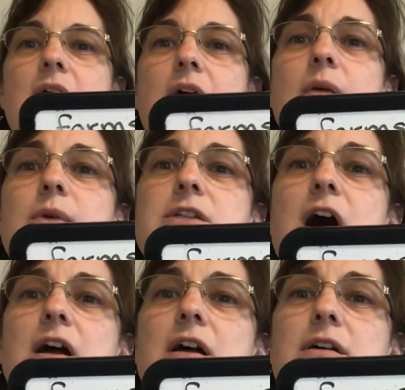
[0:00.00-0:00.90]
And we
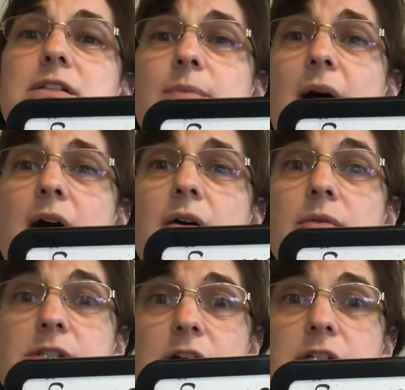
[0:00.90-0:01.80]

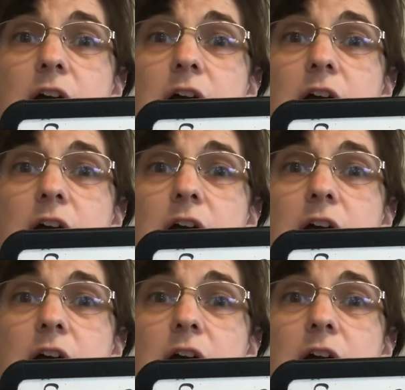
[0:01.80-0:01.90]
started